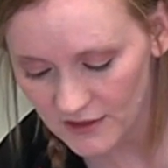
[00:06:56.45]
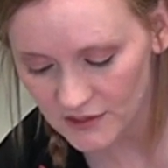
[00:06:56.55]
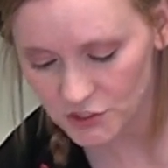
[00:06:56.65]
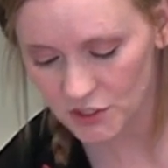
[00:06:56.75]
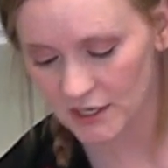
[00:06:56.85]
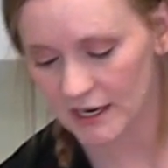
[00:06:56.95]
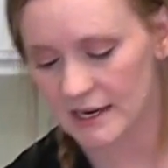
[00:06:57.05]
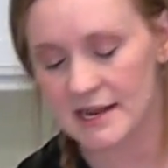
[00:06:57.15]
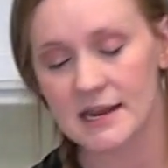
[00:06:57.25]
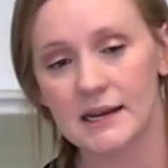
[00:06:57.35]
thing that you're gonna
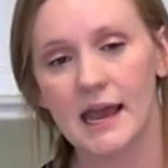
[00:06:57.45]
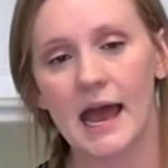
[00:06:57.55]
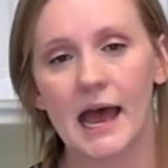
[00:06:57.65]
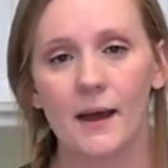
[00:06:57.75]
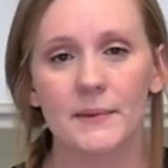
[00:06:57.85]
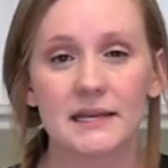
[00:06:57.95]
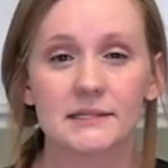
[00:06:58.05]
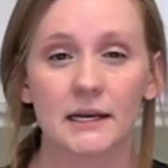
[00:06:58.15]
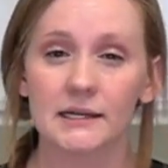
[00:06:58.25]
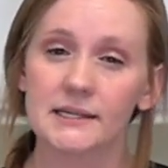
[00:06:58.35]
need,
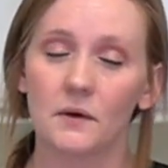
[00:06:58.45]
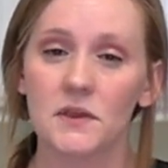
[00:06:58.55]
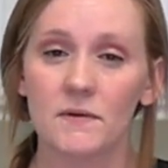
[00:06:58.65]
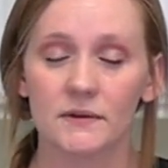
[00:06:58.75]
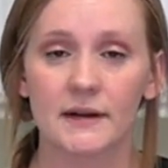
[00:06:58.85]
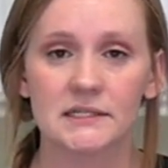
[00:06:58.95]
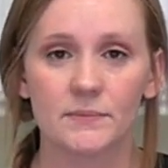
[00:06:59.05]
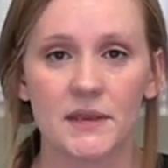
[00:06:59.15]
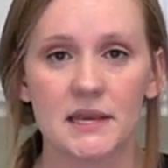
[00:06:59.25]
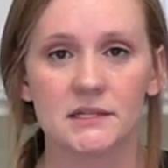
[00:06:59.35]
it's gonna tell you in the
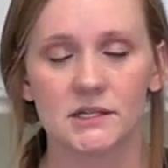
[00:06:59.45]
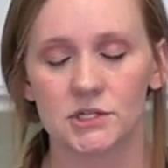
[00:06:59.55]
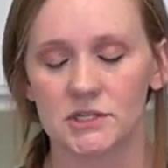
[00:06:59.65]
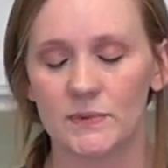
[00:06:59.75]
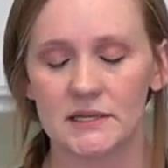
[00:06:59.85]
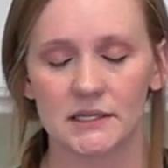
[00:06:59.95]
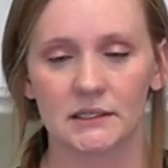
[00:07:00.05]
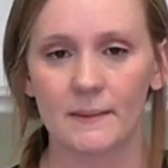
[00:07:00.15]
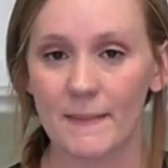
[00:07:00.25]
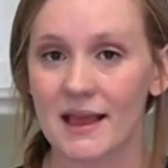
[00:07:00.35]
recipe to just
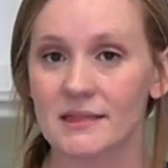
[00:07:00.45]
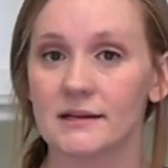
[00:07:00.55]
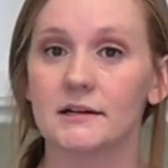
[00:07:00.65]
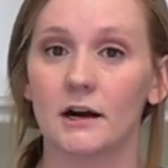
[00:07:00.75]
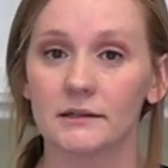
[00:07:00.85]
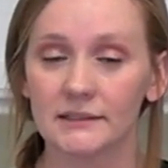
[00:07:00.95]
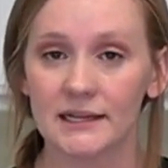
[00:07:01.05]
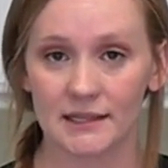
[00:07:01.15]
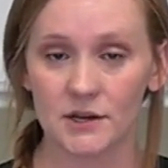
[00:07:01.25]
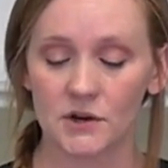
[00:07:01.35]
basically make the
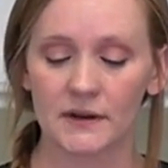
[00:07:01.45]
garlic that you're